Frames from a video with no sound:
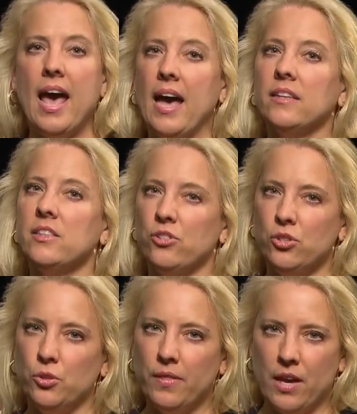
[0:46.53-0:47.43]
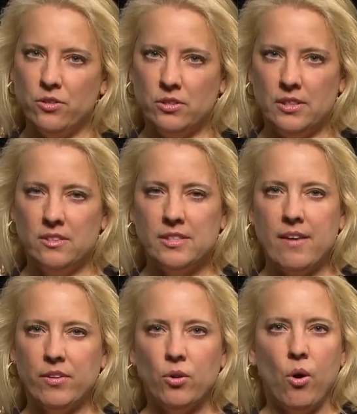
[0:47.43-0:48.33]
and his
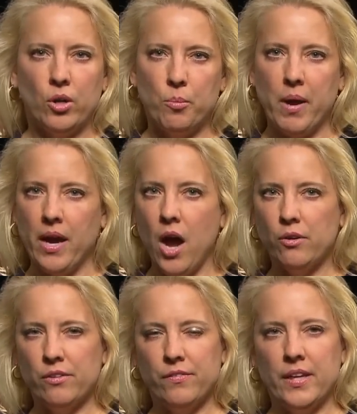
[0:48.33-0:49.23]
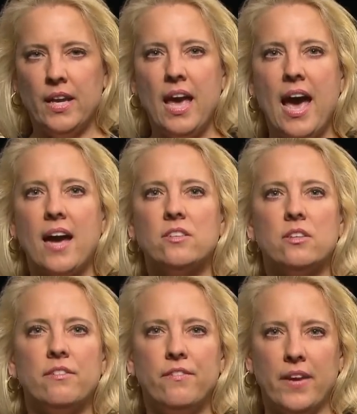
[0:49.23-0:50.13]
2007 autobiography, Acts
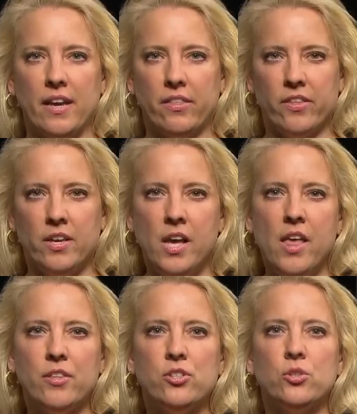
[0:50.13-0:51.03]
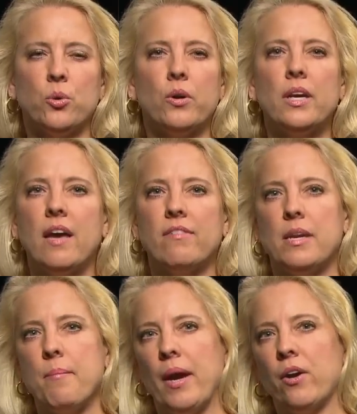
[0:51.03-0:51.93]
of Faith The Story of
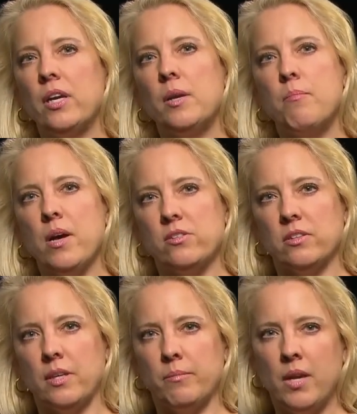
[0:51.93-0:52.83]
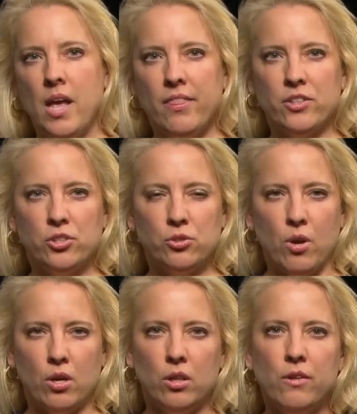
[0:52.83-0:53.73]
an American Muslim, The
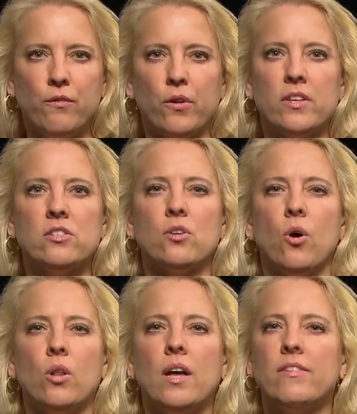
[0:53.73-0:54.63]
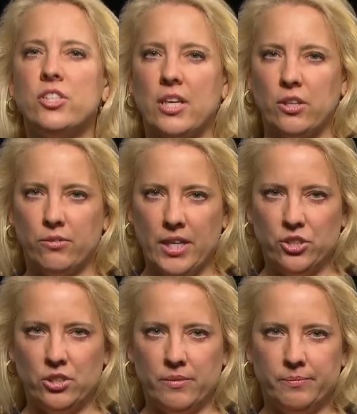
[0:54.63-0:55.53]
Struggle for the Soul of a
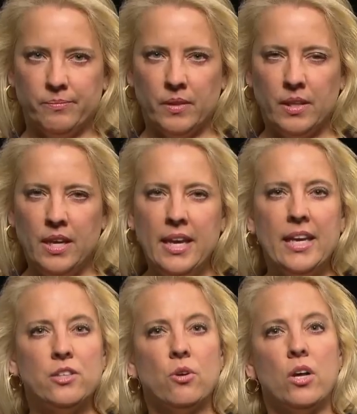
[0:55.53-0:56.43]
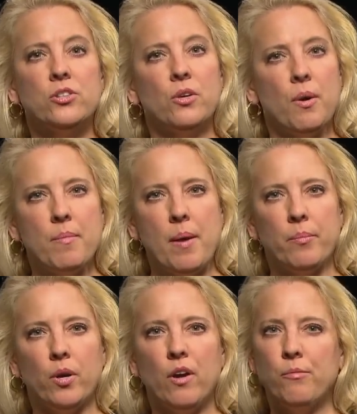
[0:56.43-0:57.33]
Generation. He is also a
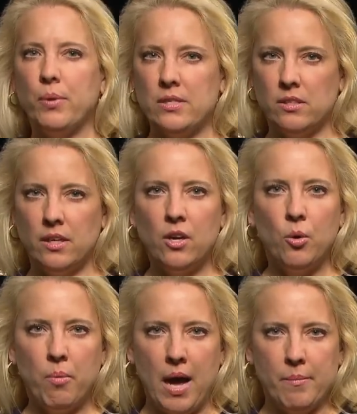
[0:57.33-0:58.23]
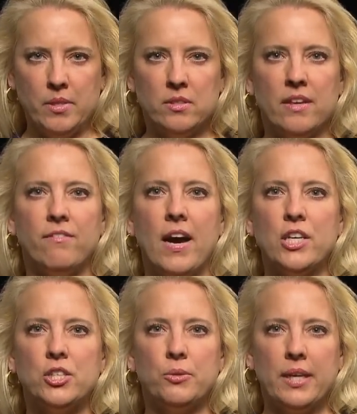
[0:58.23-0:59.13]
member of President Obama's
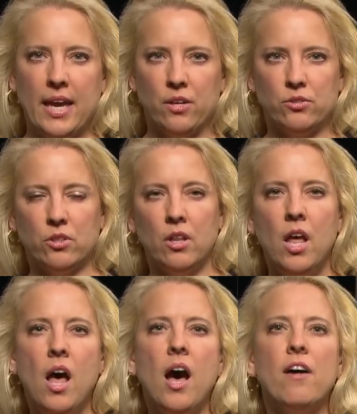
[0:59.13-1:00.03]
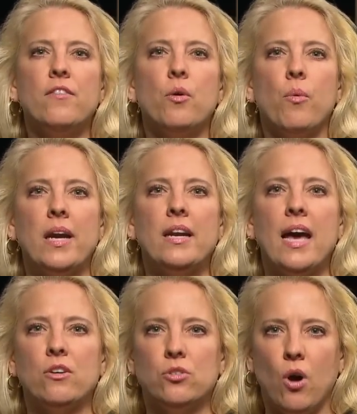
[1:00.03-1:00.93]
Advisory Council of the White
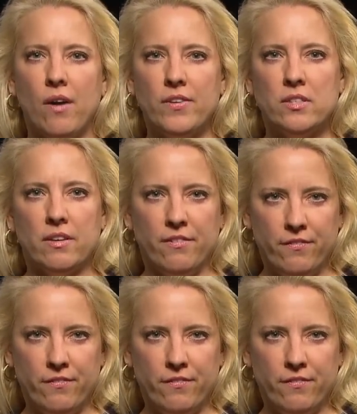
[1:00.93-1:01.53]
House Office of